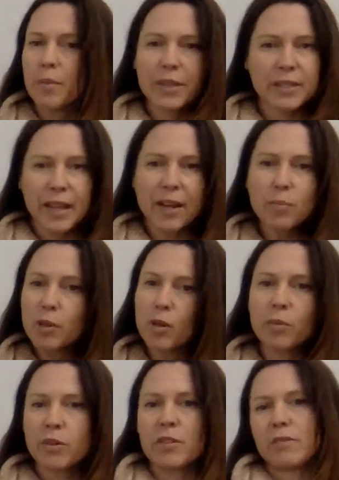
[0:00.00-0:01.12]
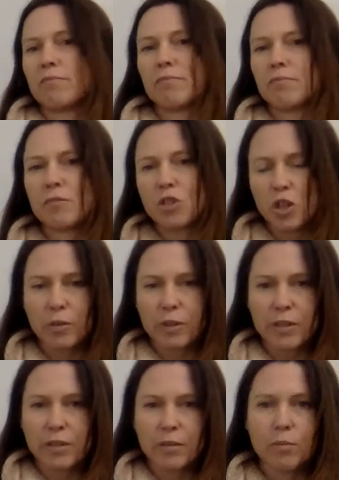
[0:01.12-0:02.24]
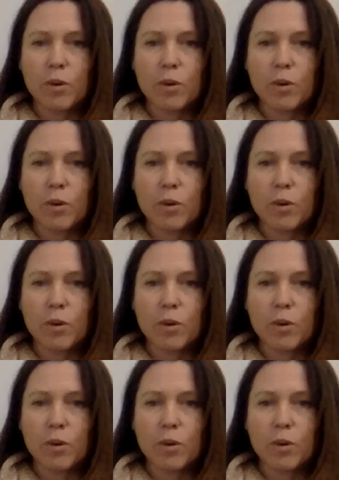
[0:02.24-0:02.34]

But the scatter plot won't show us.